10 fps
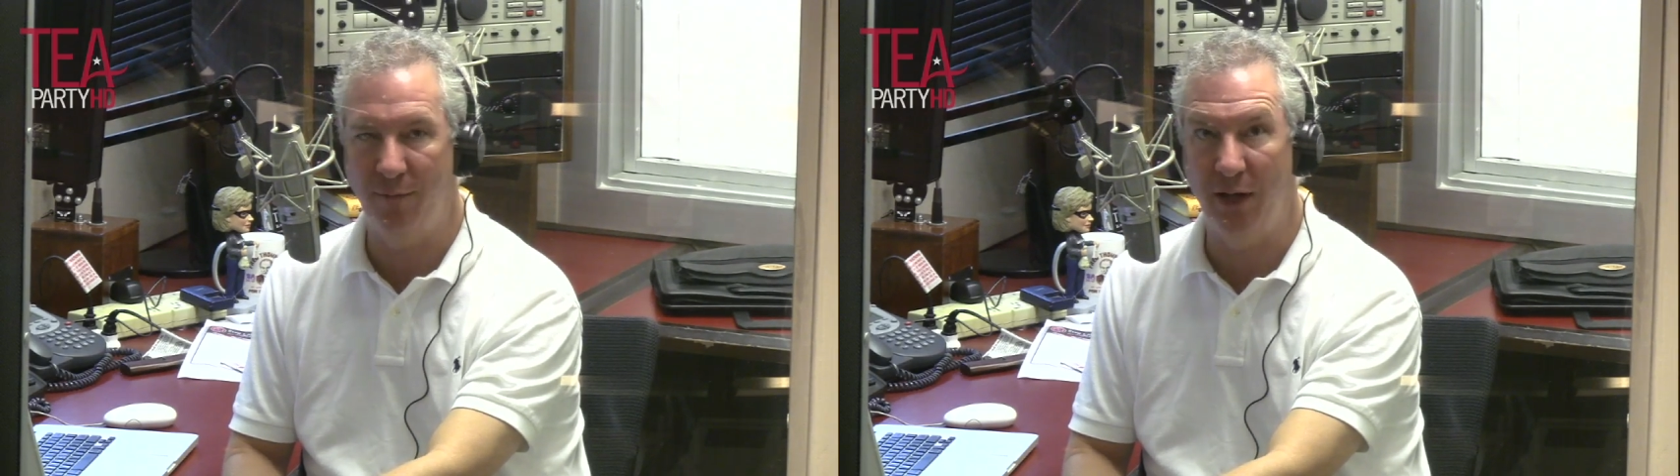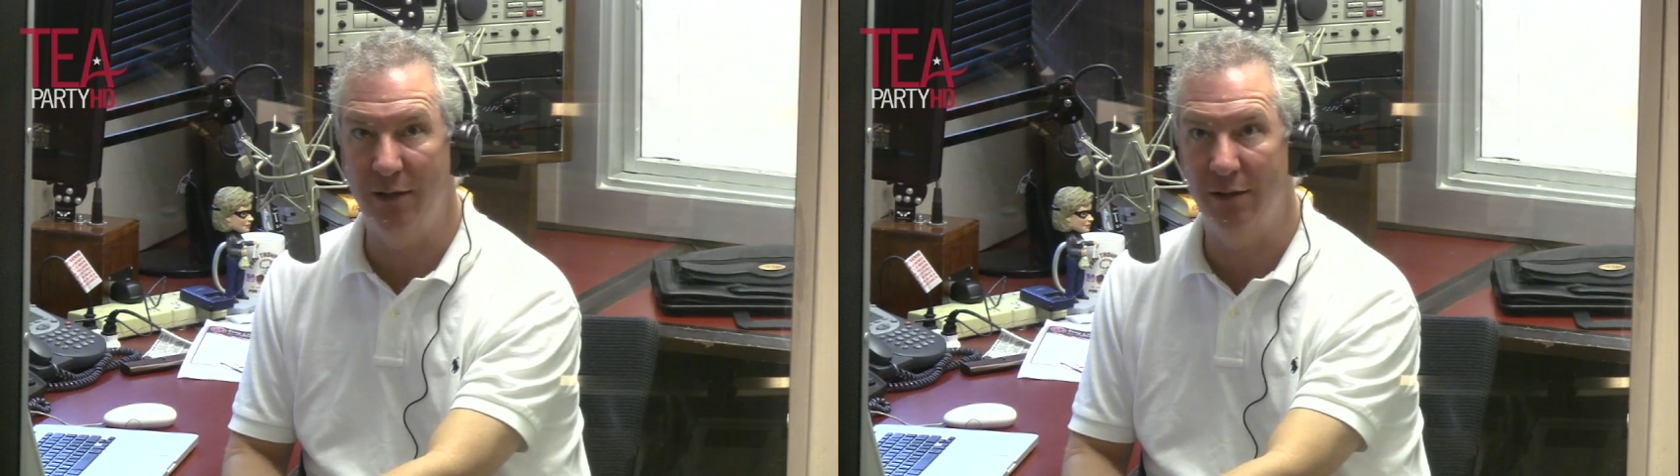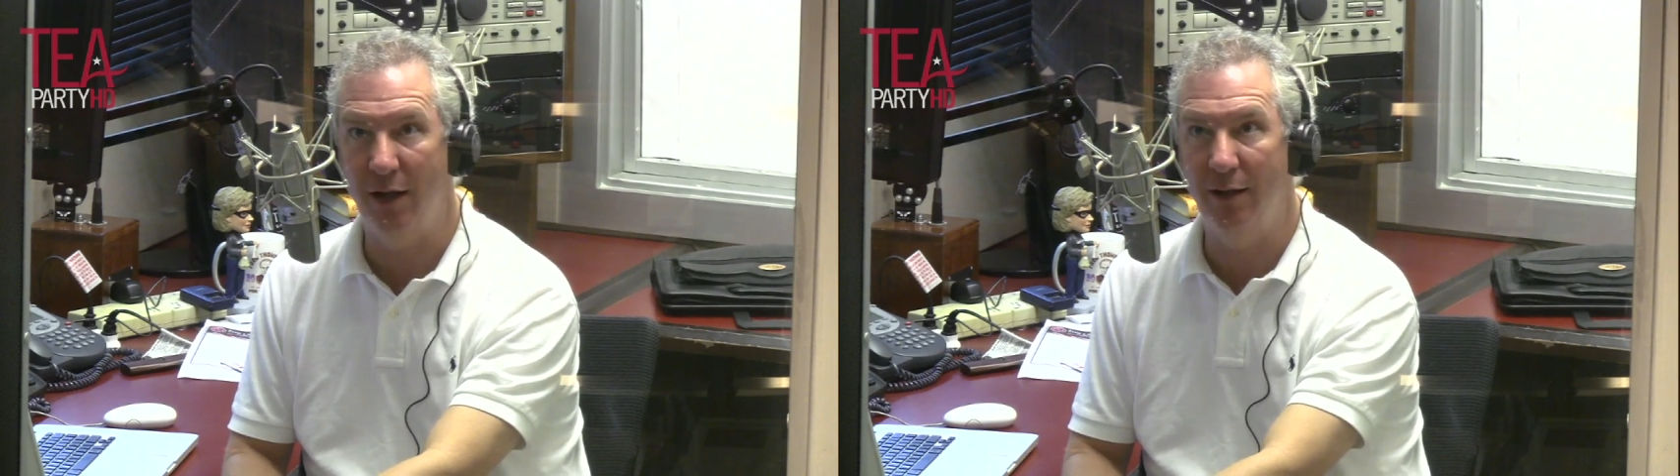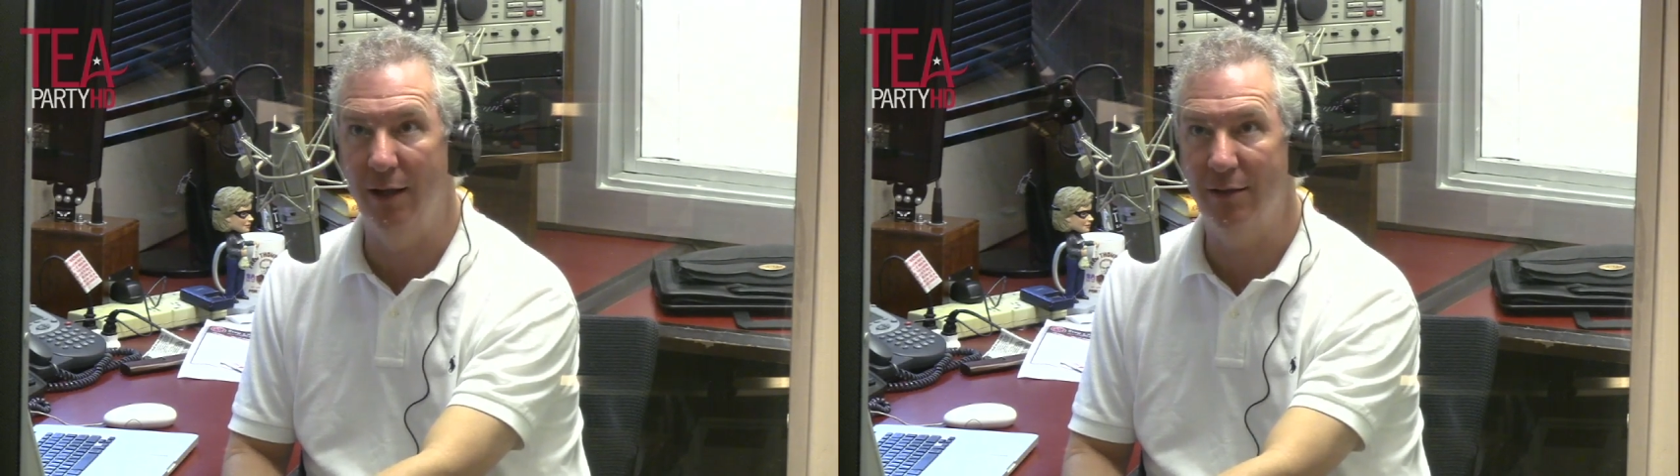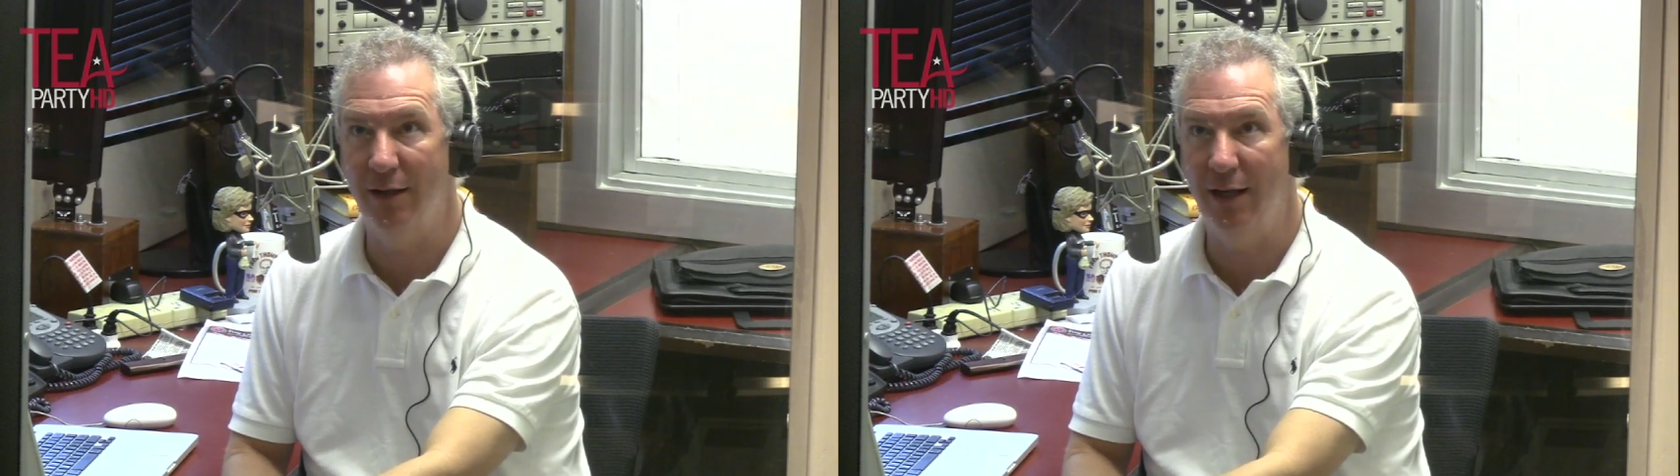places like
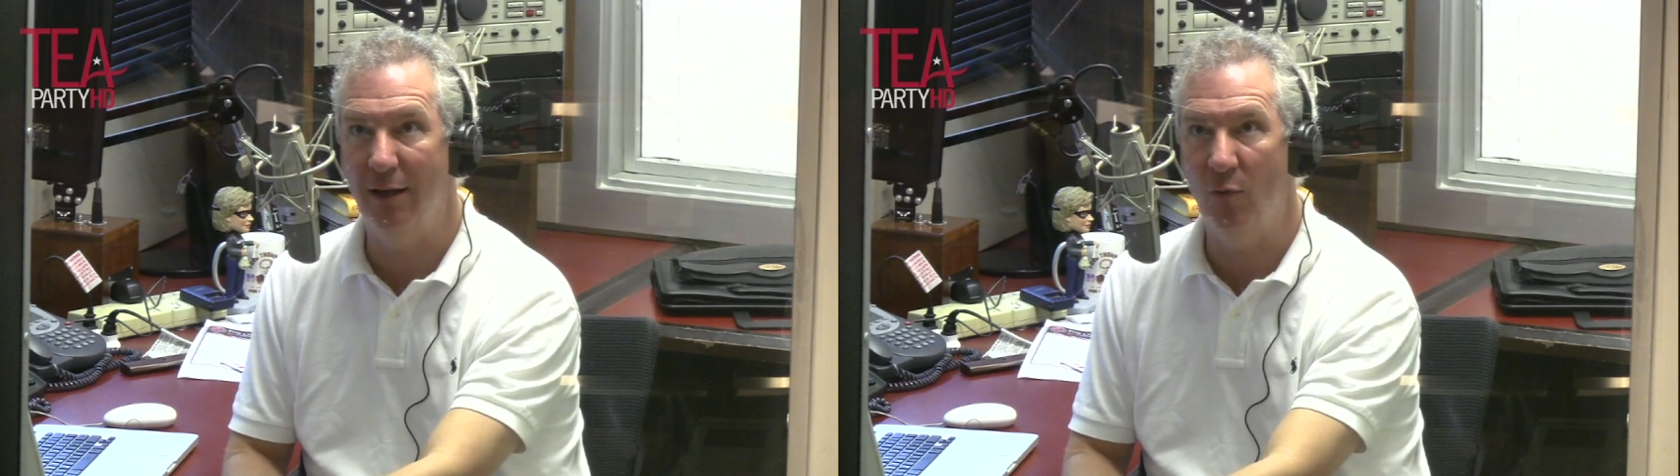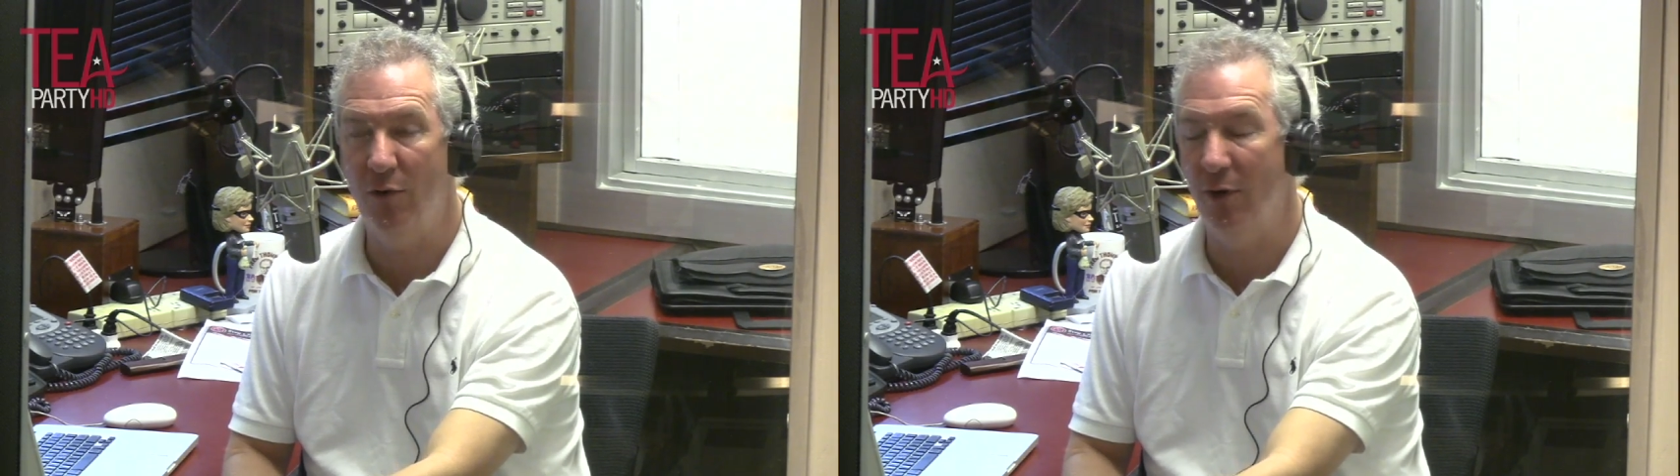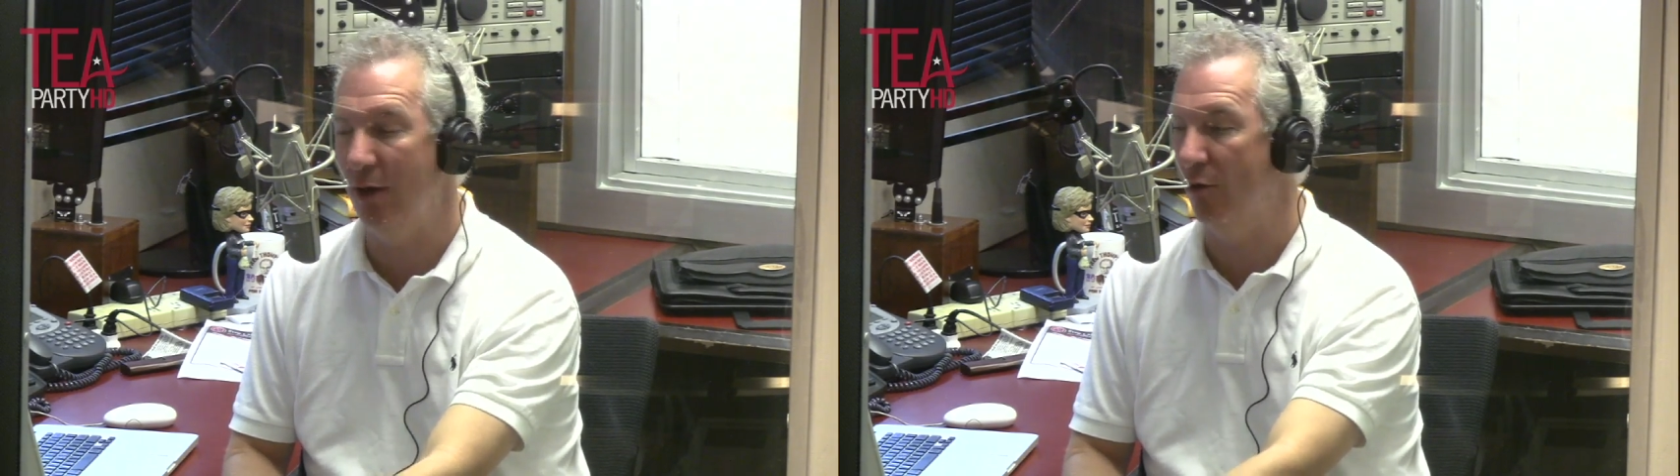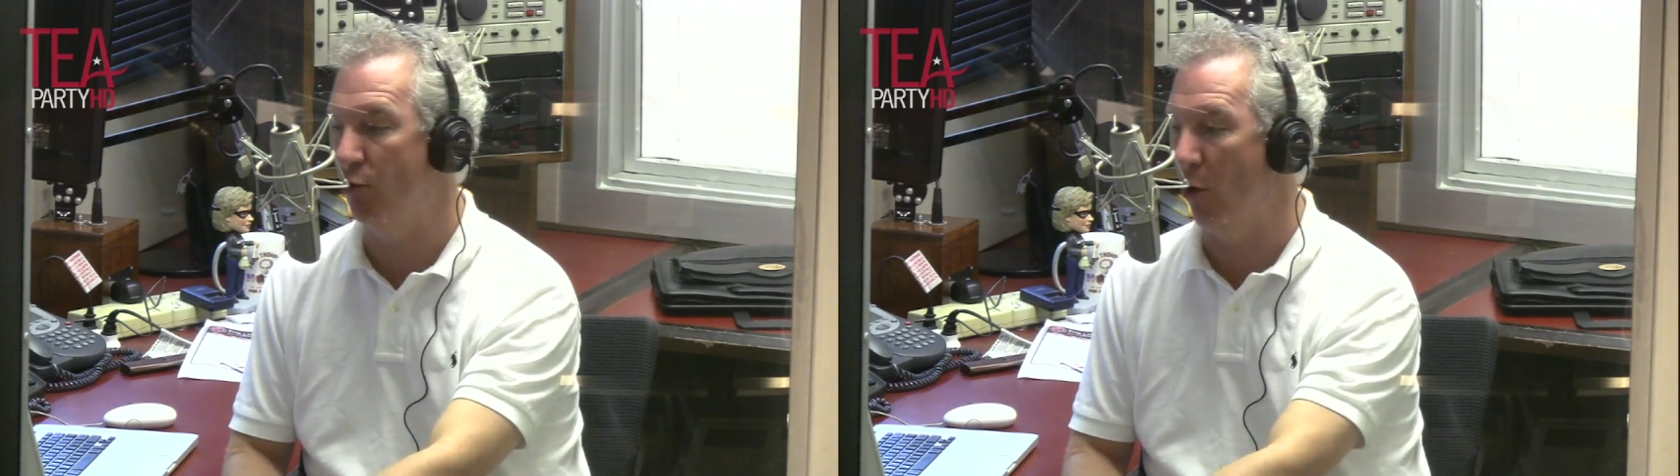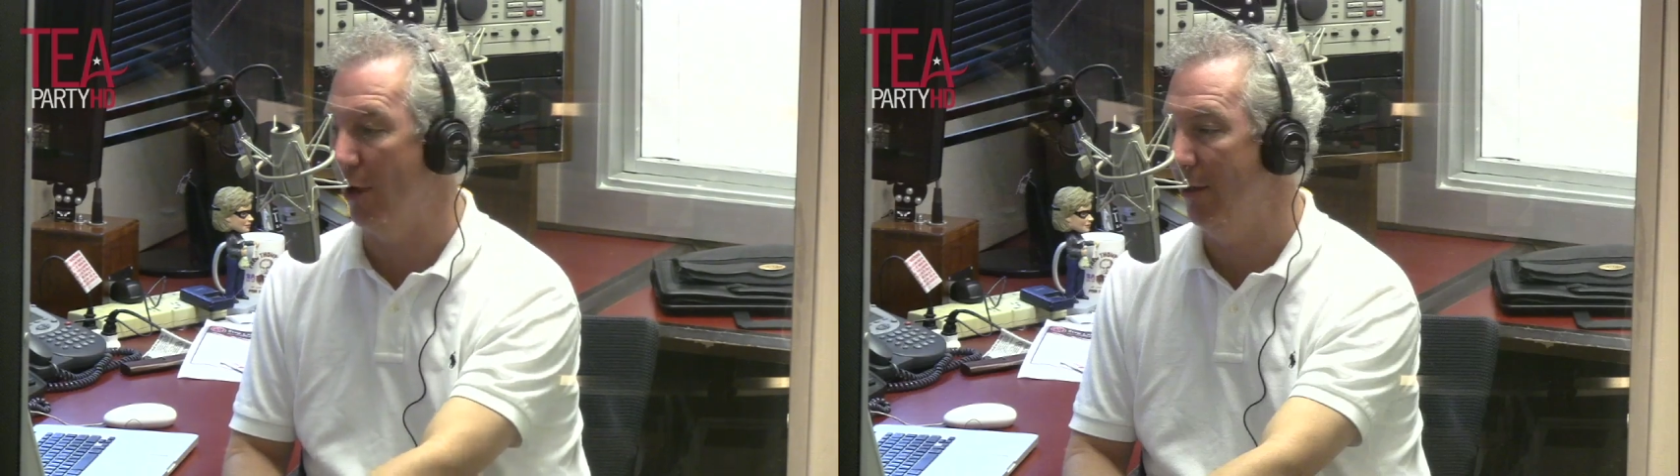this, and we really
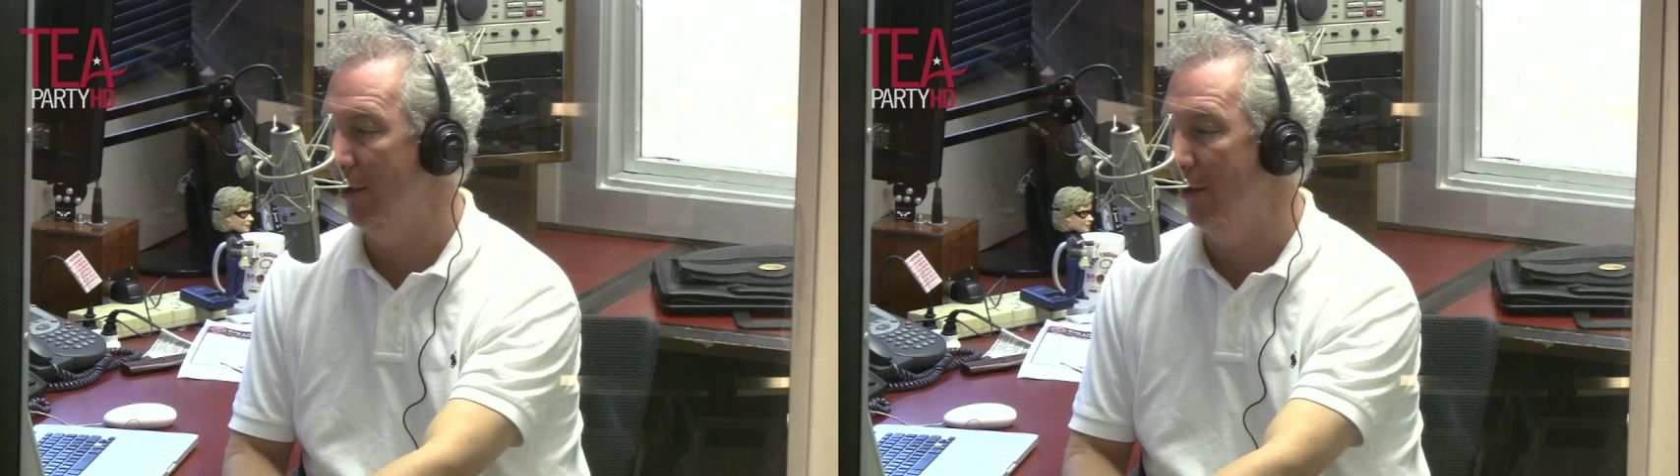enjoyed it.